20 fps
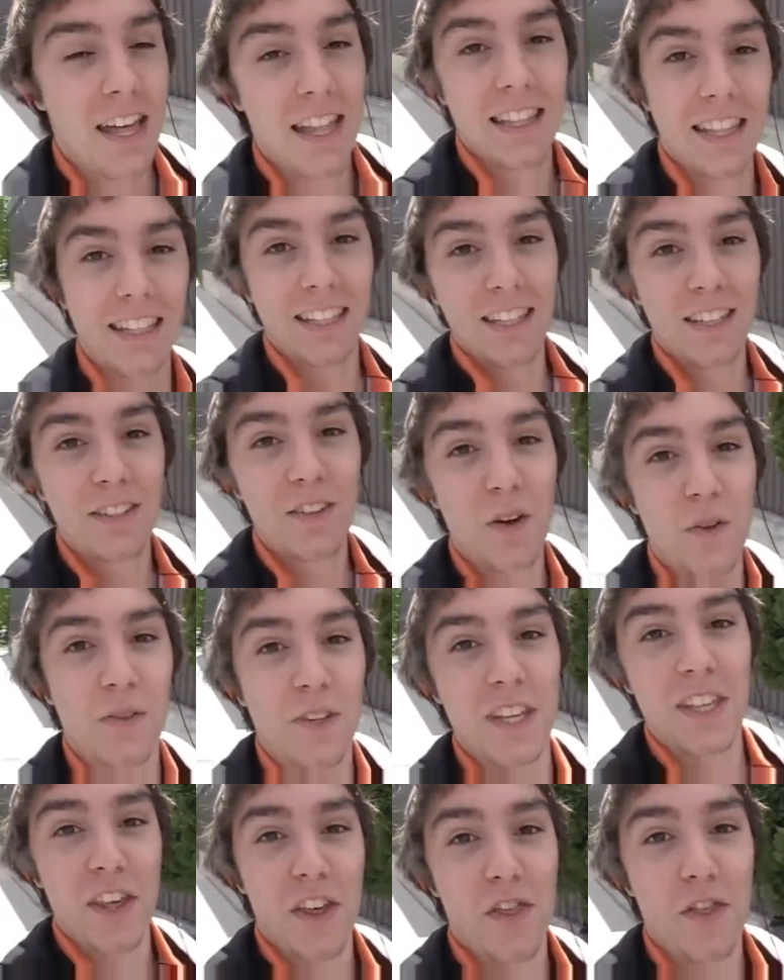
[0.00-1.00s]
This is
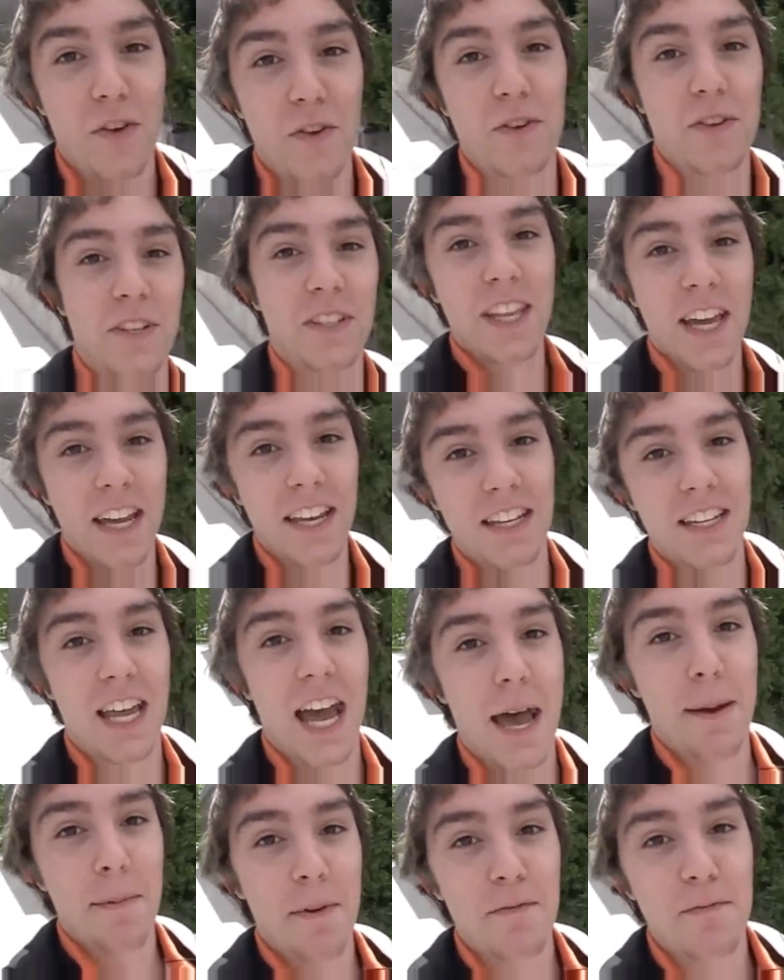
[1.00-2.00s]
only the third or second
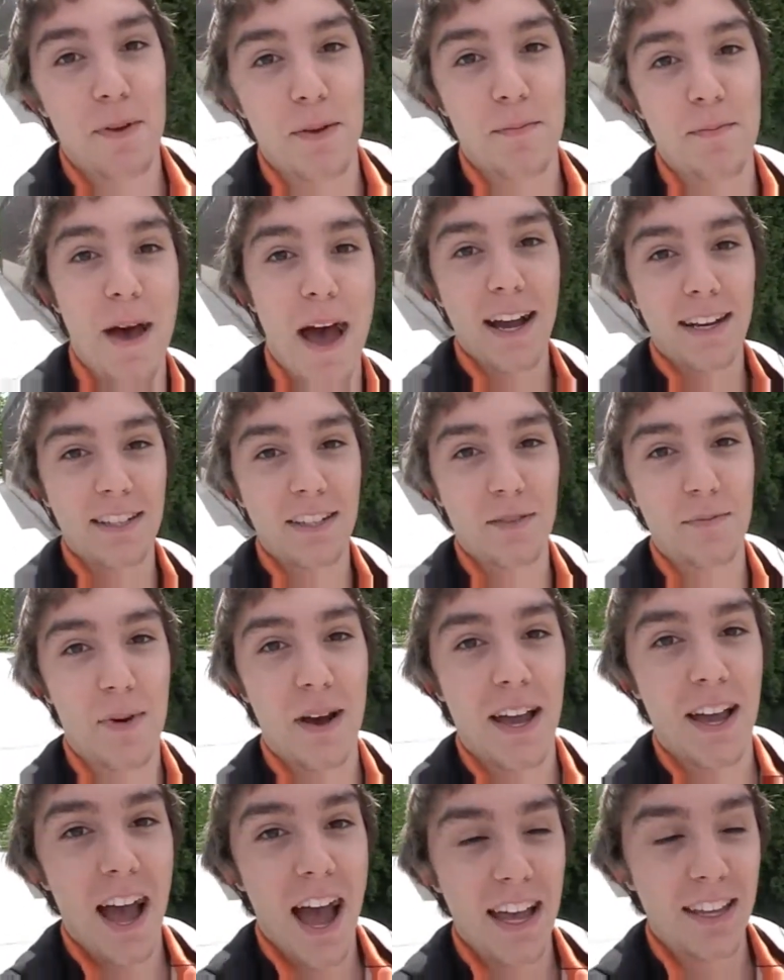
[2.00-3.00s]
time I've been back to
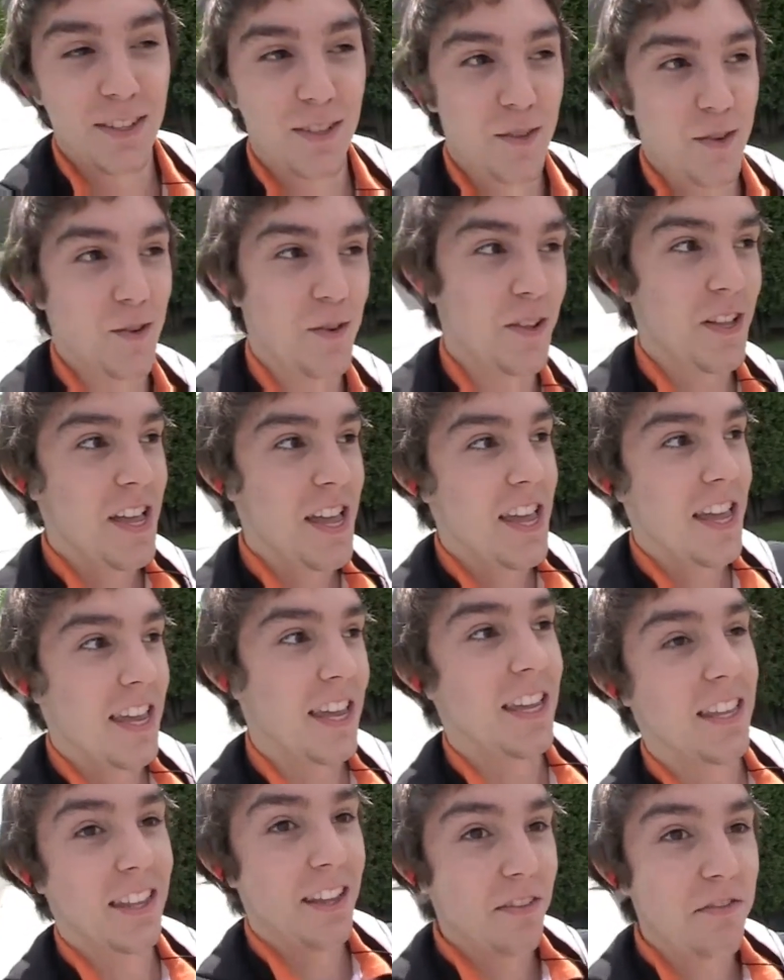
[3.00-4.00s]
my high school
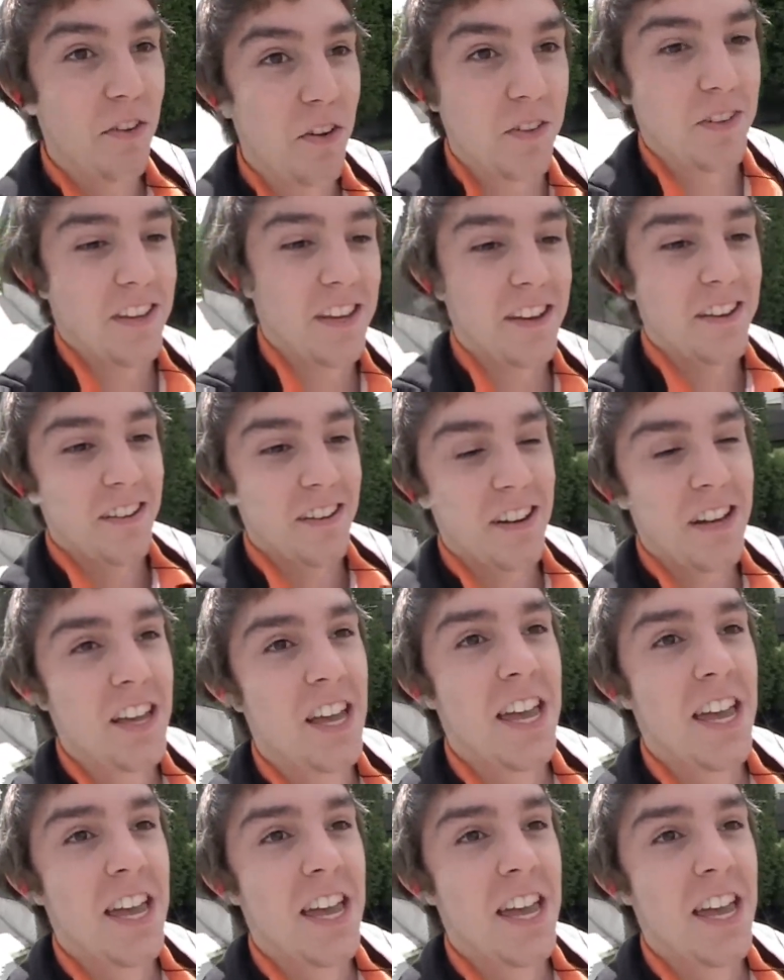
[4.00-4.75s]
in the full year.